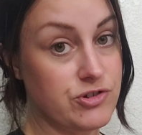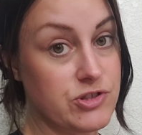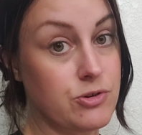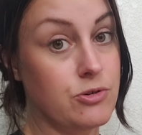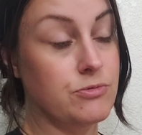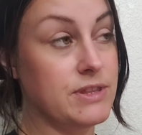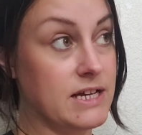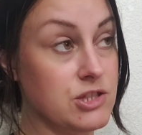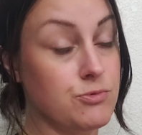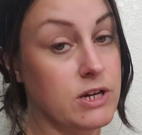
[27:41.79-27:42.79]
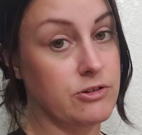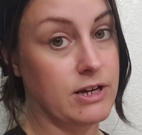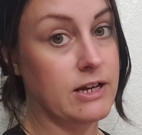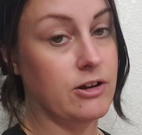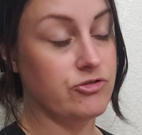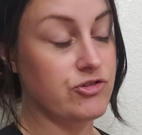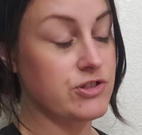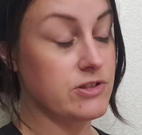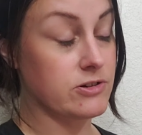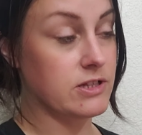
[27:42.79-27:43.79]
So that's running right now. I
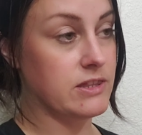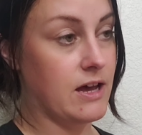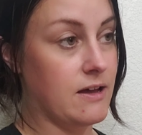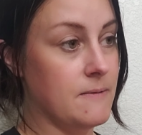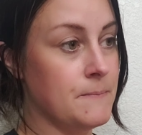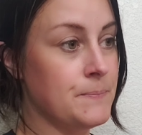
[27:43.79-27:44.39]
just started that.